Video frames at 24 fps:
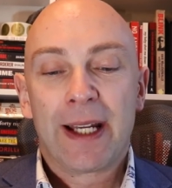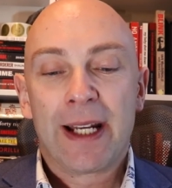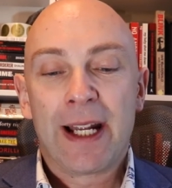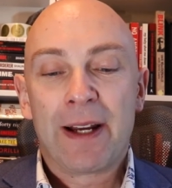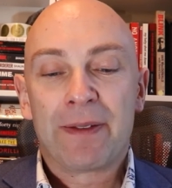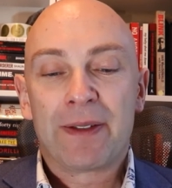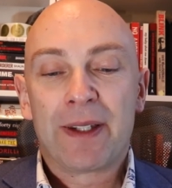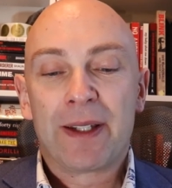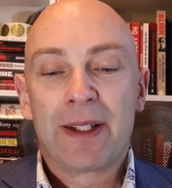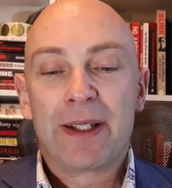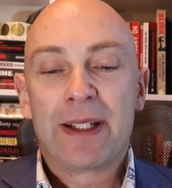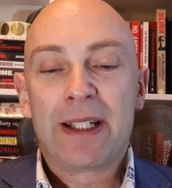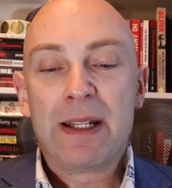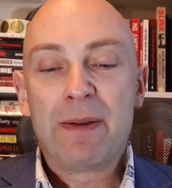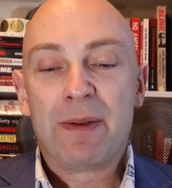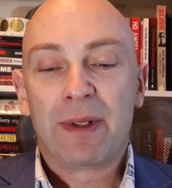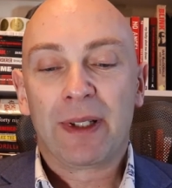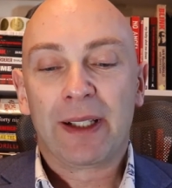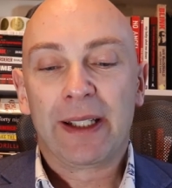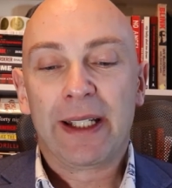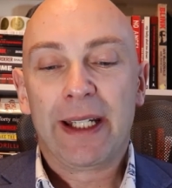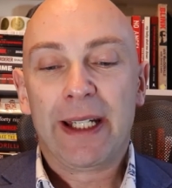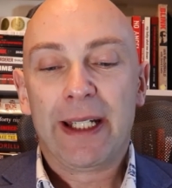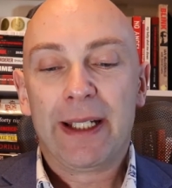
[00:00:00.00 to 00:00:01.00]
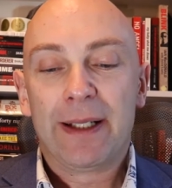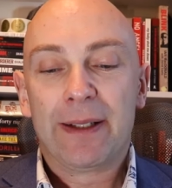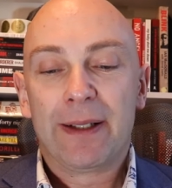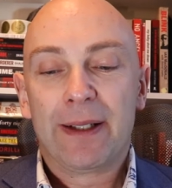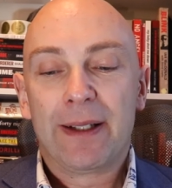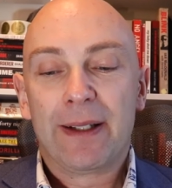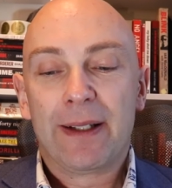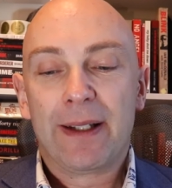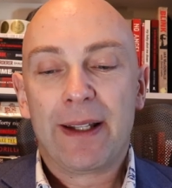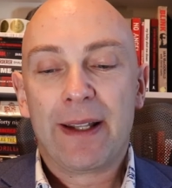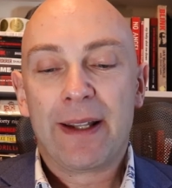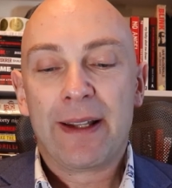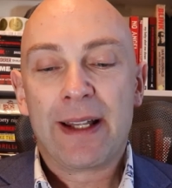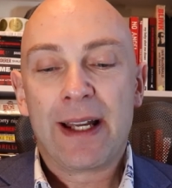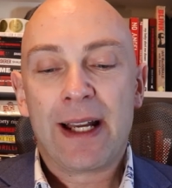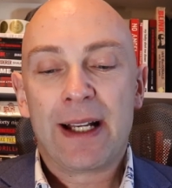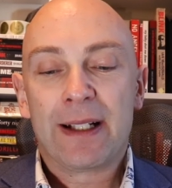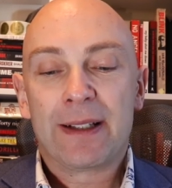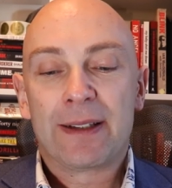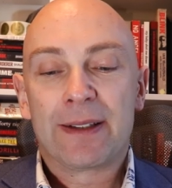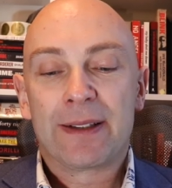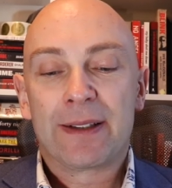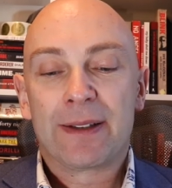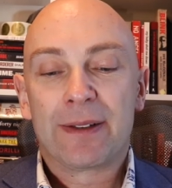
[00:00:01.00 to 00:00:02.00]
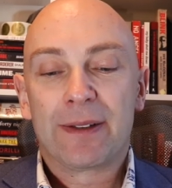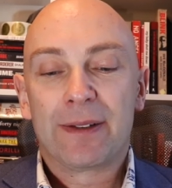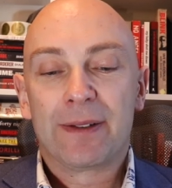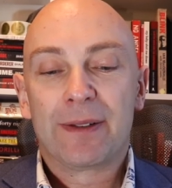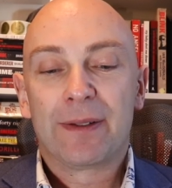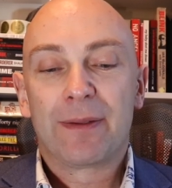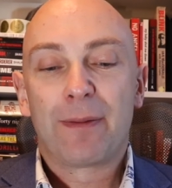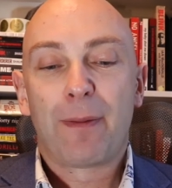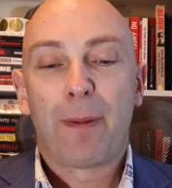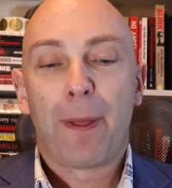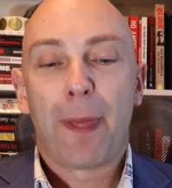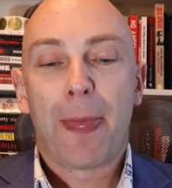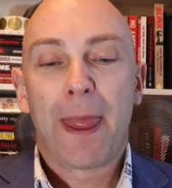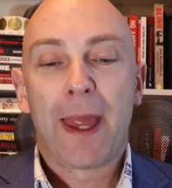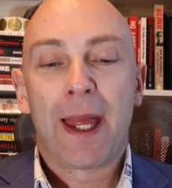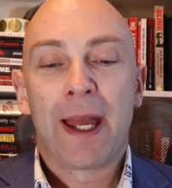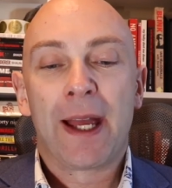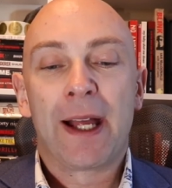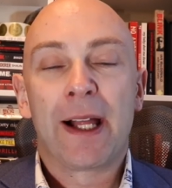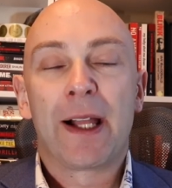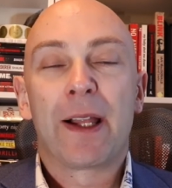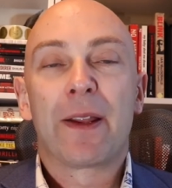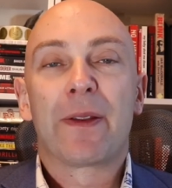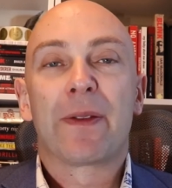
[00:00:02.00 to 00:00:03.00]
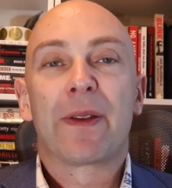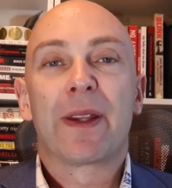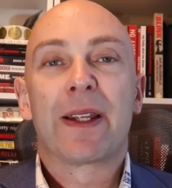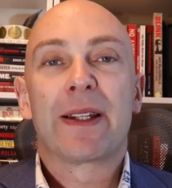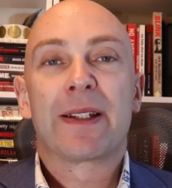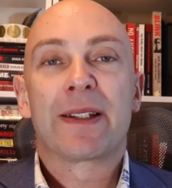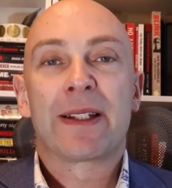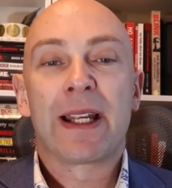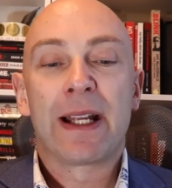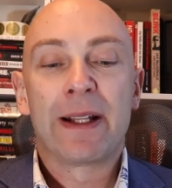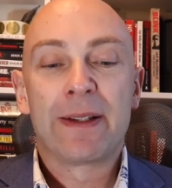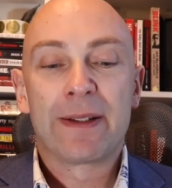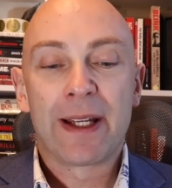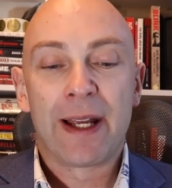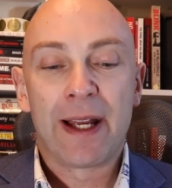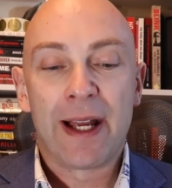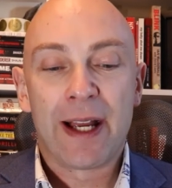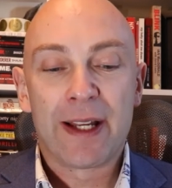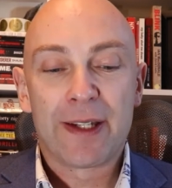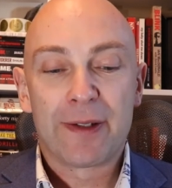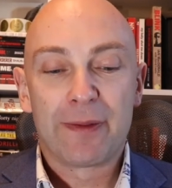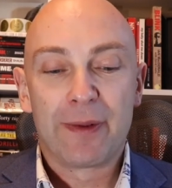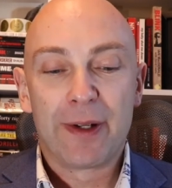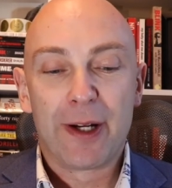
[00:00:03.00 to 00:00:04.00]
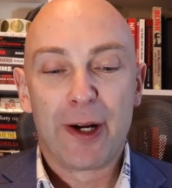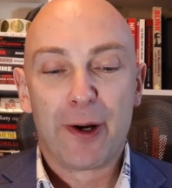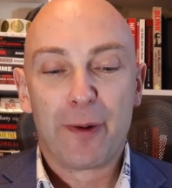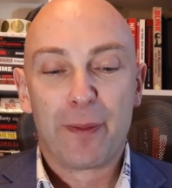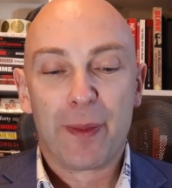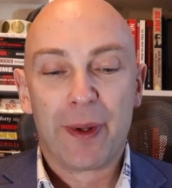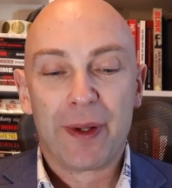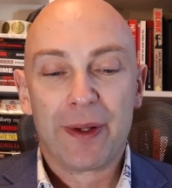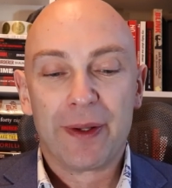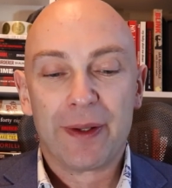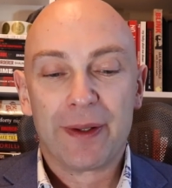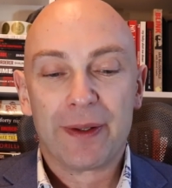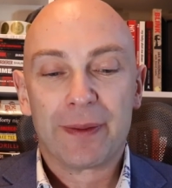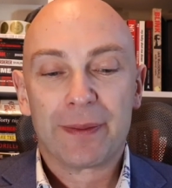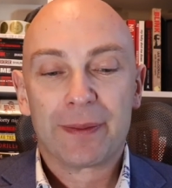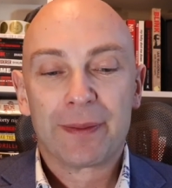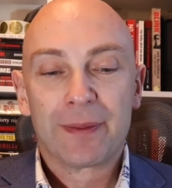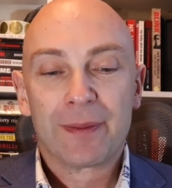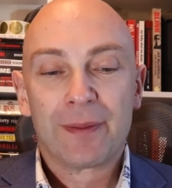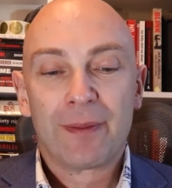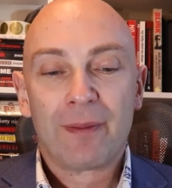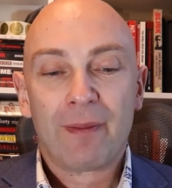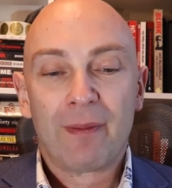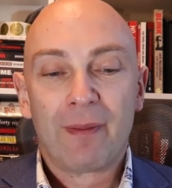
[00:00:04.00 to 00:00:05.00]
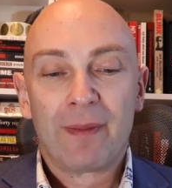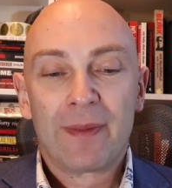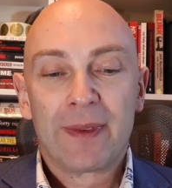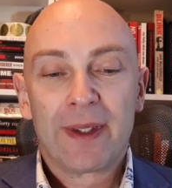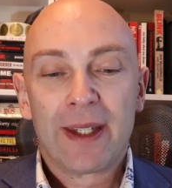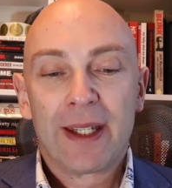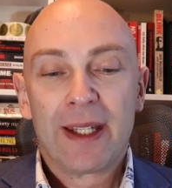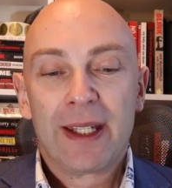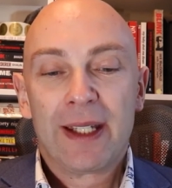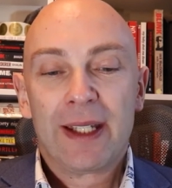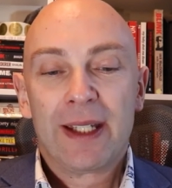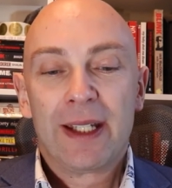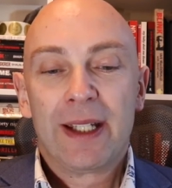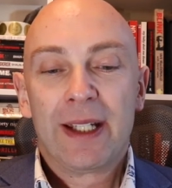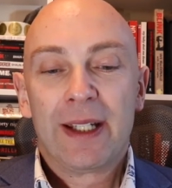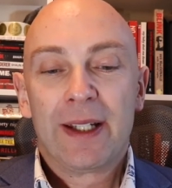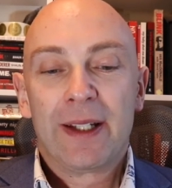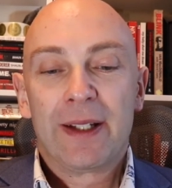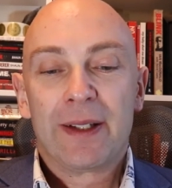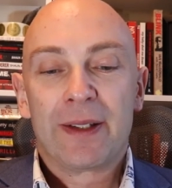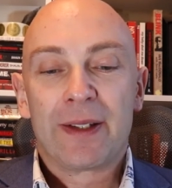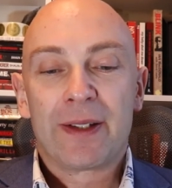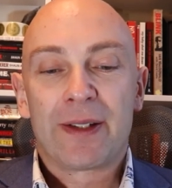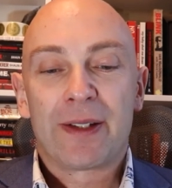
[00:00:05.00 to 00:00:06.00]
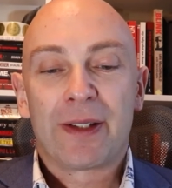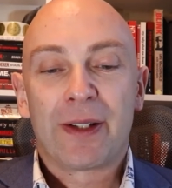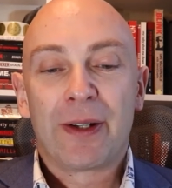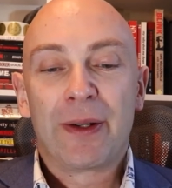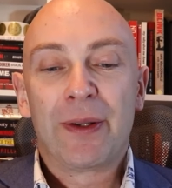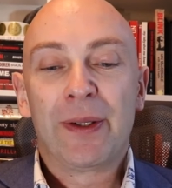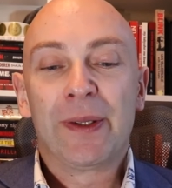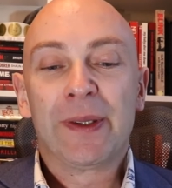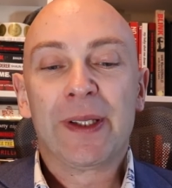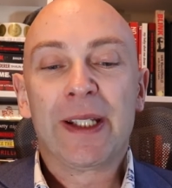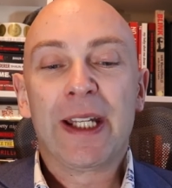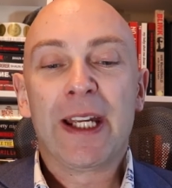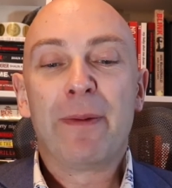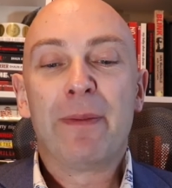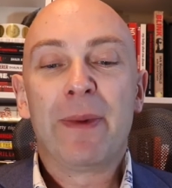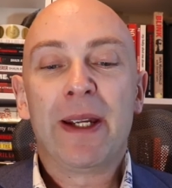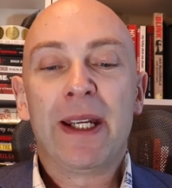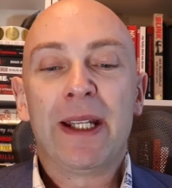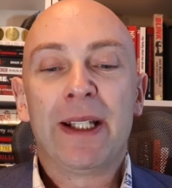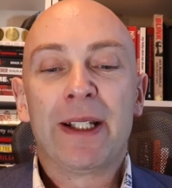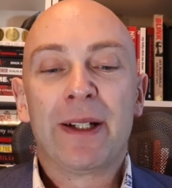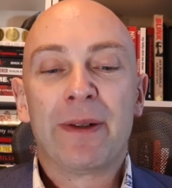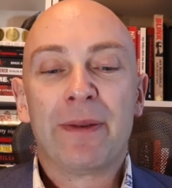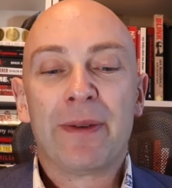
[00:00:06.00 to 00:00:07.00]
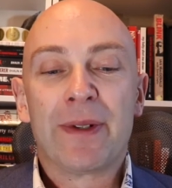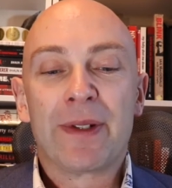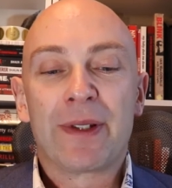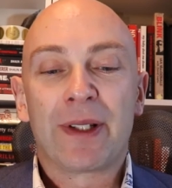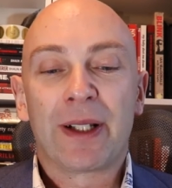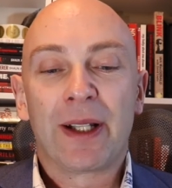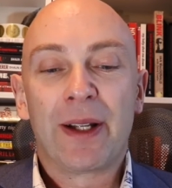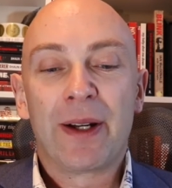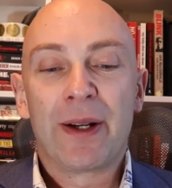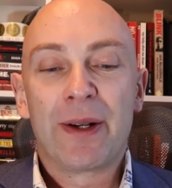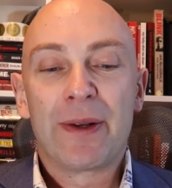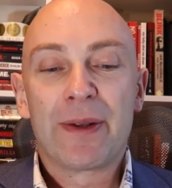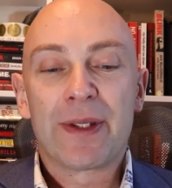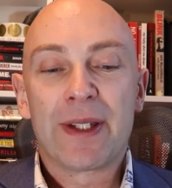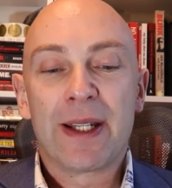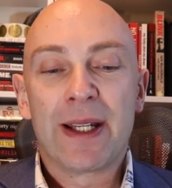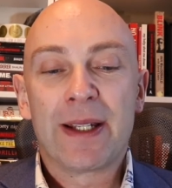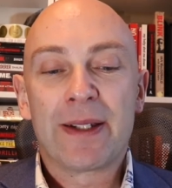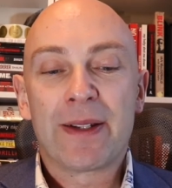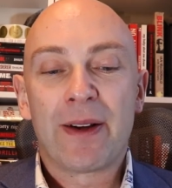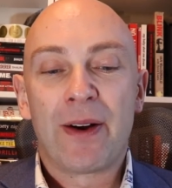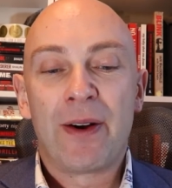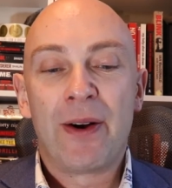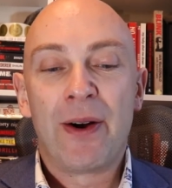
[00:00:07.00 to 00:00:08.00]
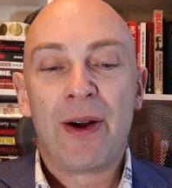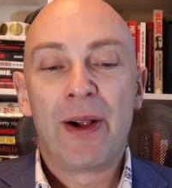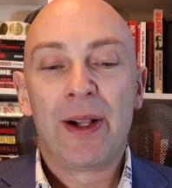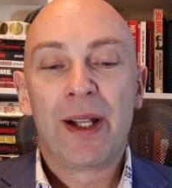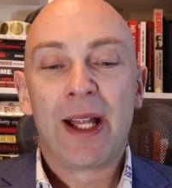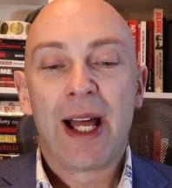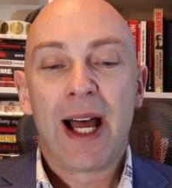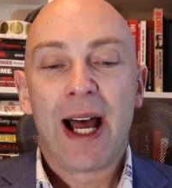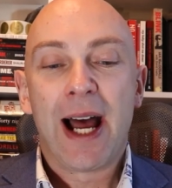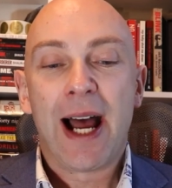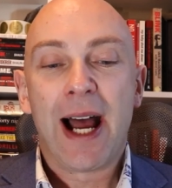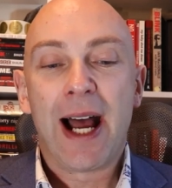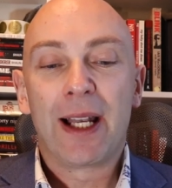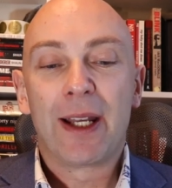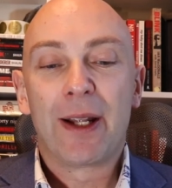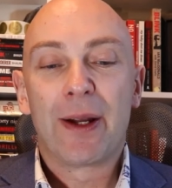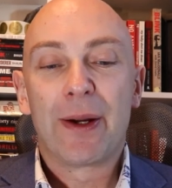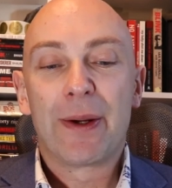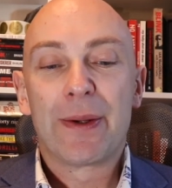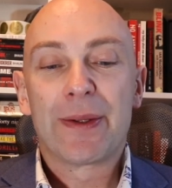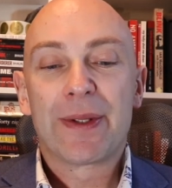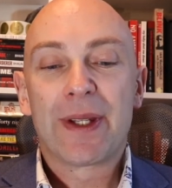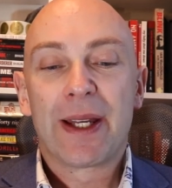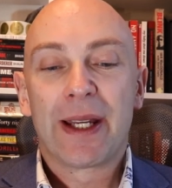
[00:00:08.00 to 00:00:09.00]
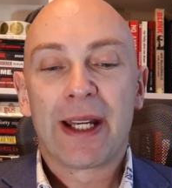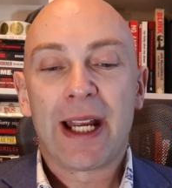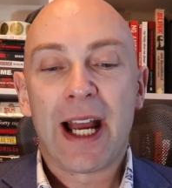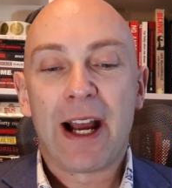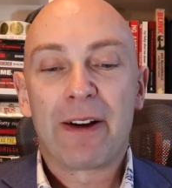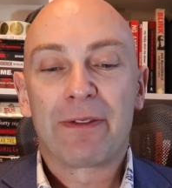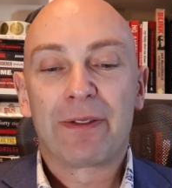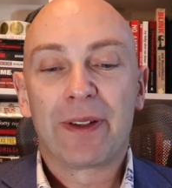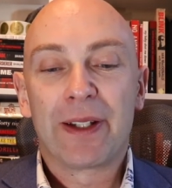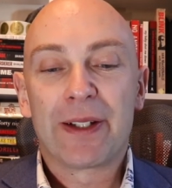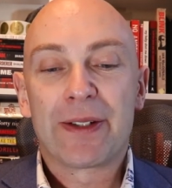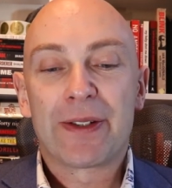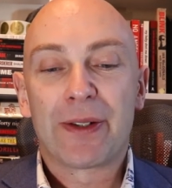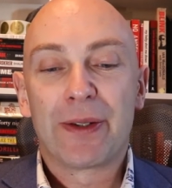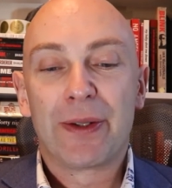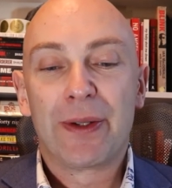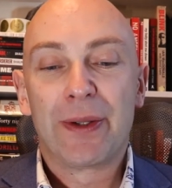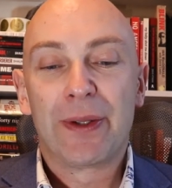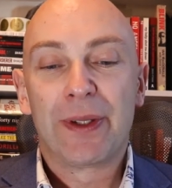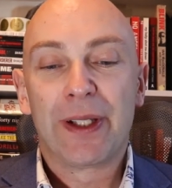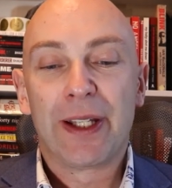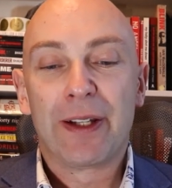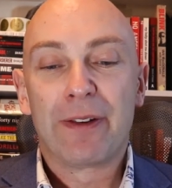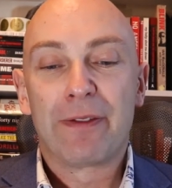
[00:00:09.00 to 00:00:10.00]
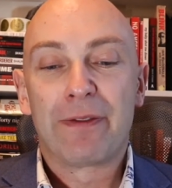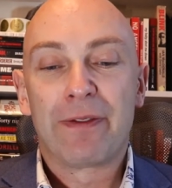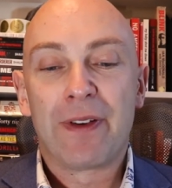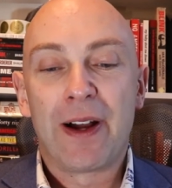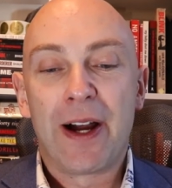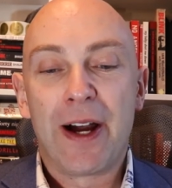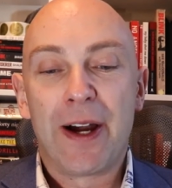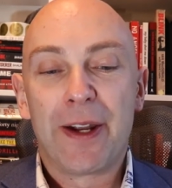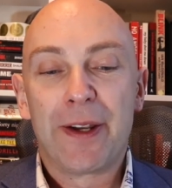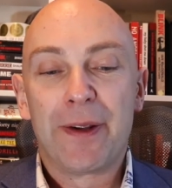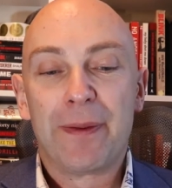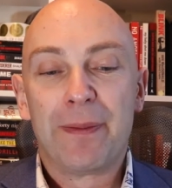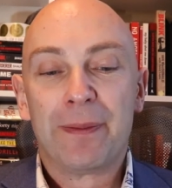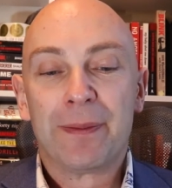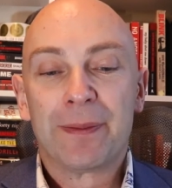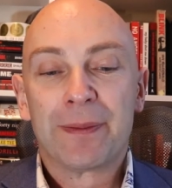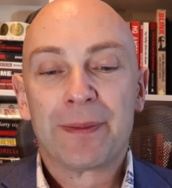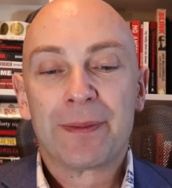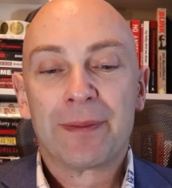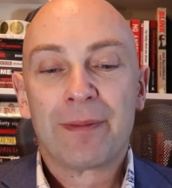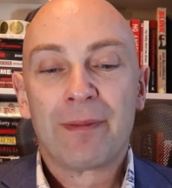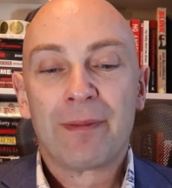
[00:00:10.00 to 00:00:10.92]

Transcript: After the deep clean, that health centre has reopened. The school near me that was closed is All Hallows Catholic School in Farnham